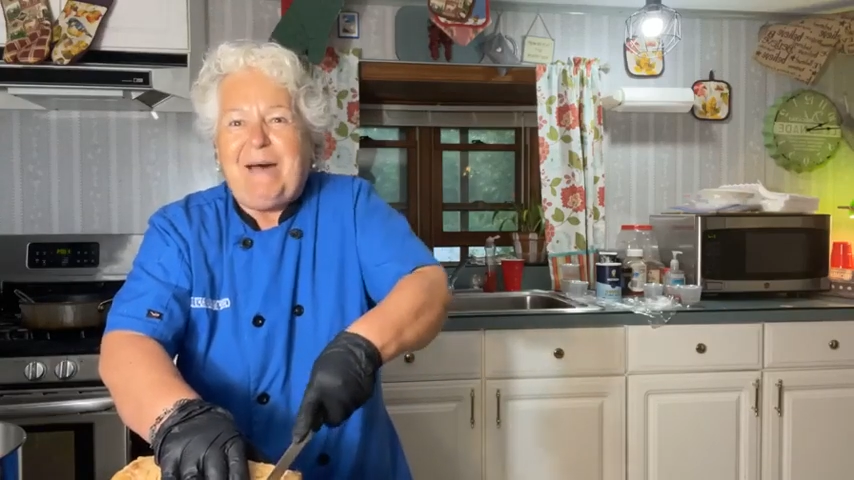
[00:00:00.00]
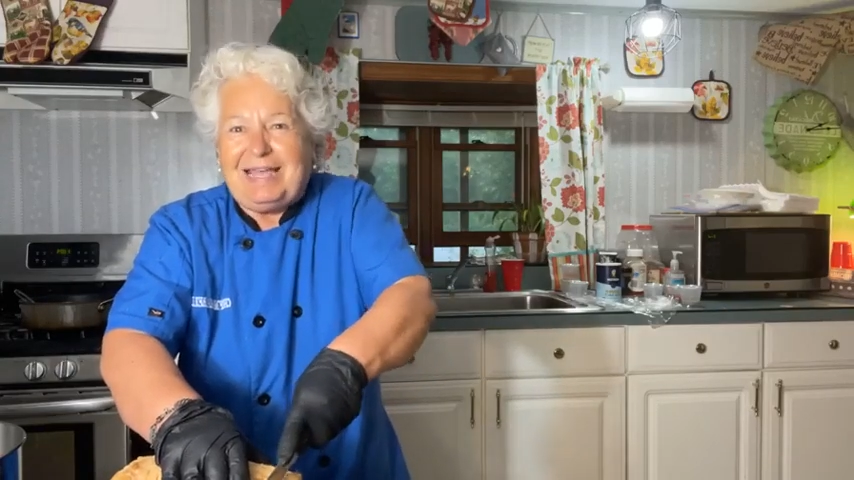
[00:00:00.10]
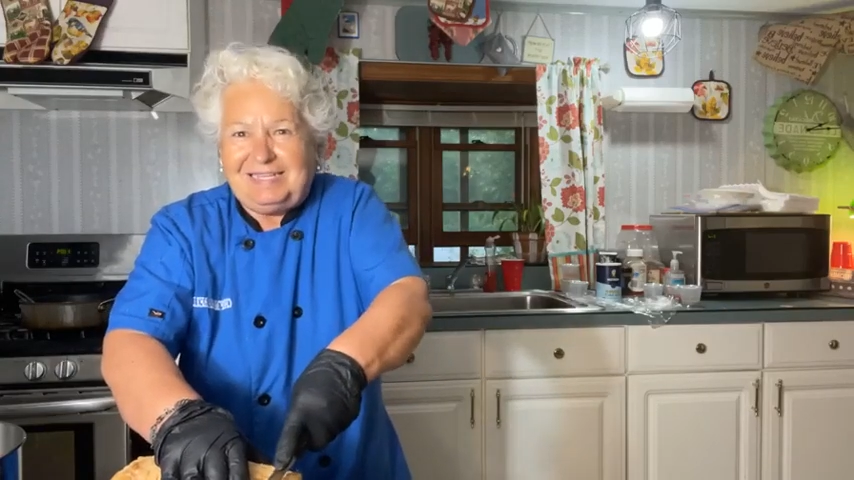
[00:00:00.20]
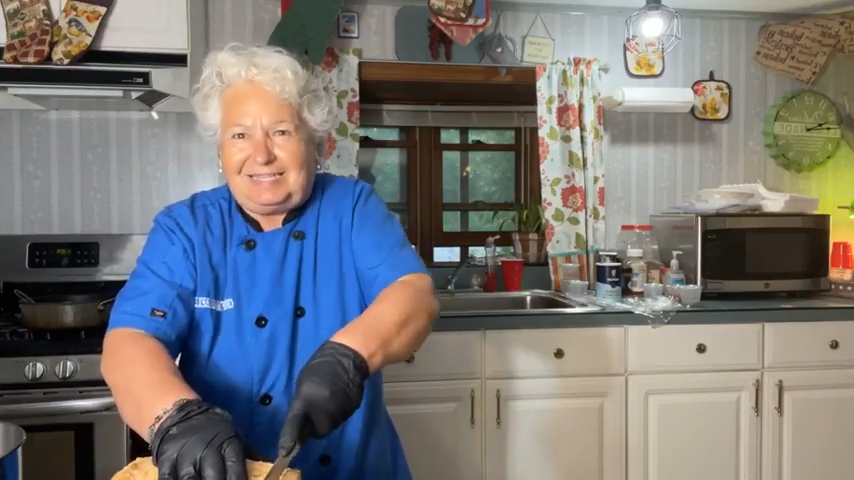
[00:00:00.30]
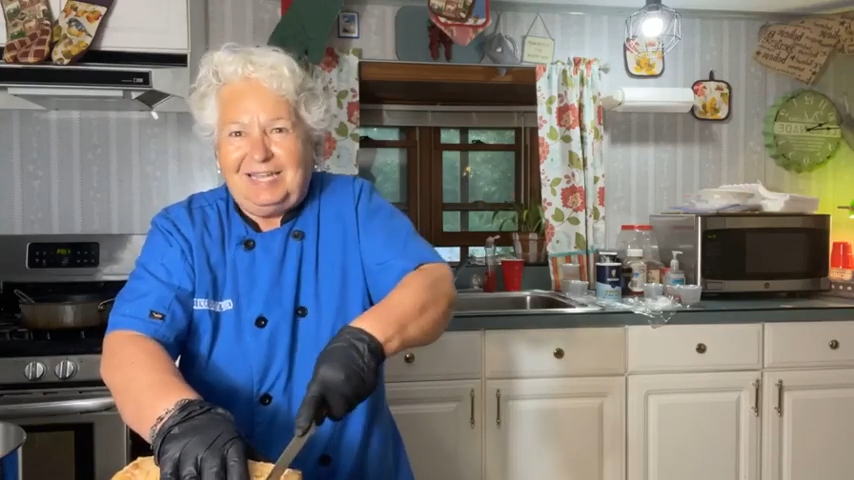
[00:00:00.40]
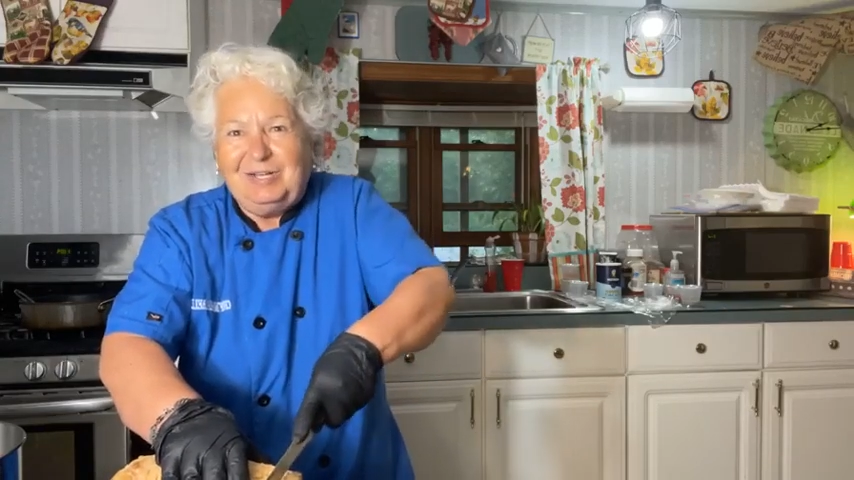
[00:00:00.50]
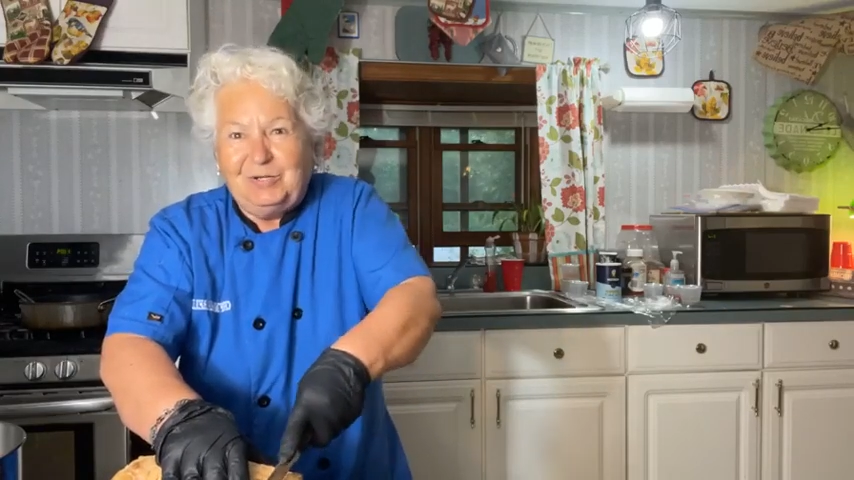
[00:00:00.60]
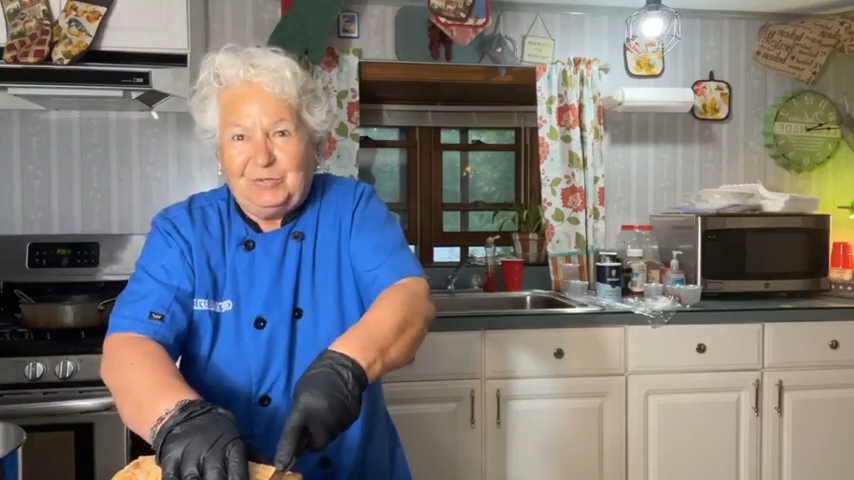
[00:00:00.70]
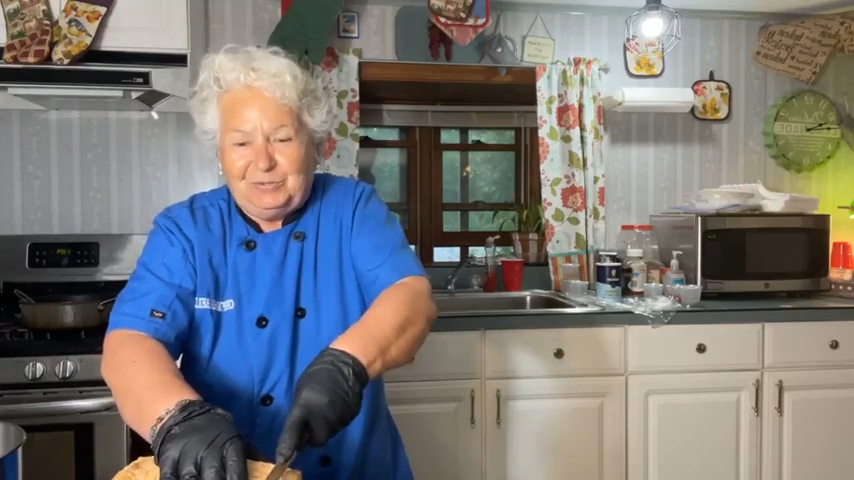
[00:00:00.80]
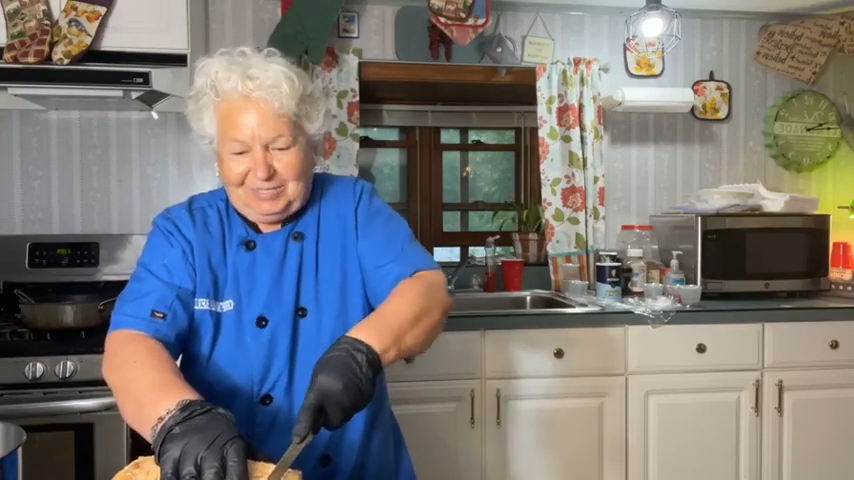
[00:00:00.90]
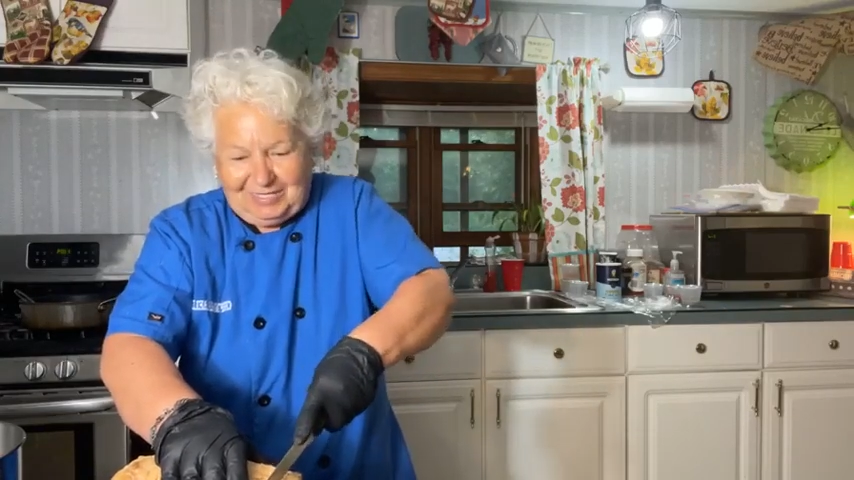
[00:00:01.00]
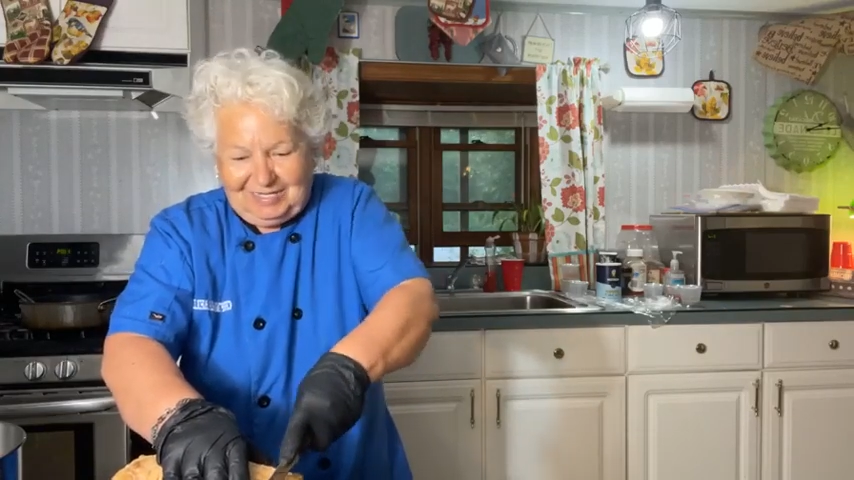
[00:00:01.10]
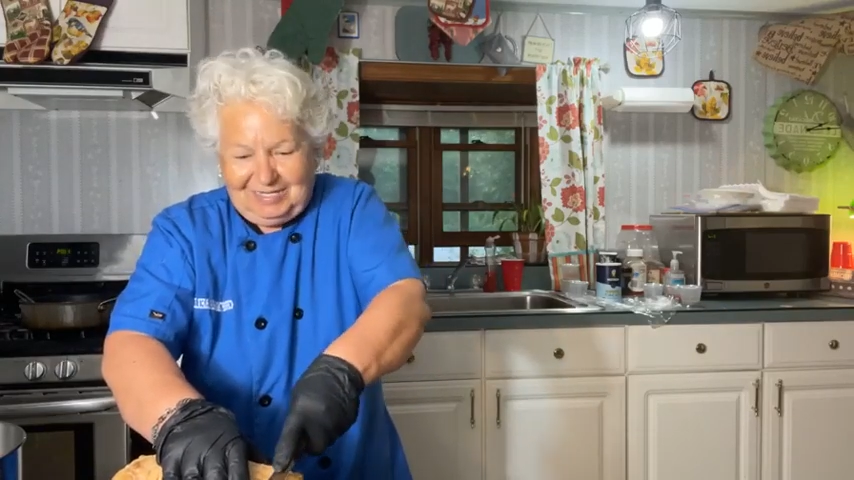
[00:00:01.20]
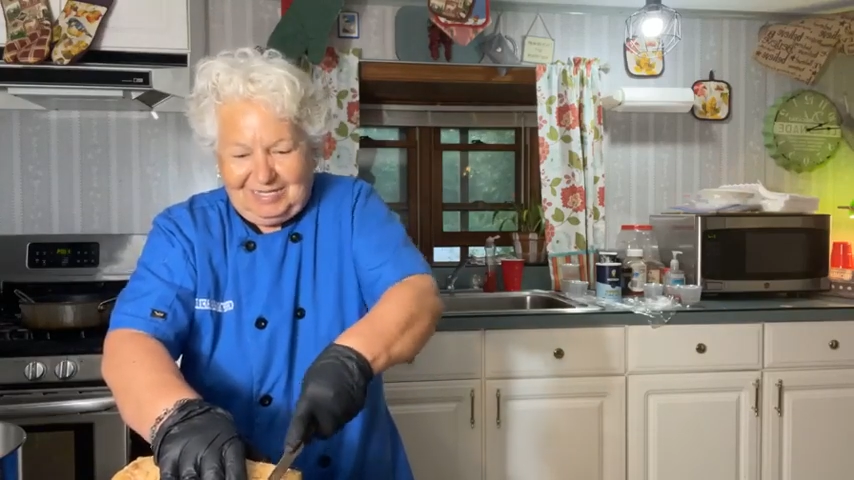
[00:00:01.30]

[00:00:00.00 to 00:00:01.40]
past noon.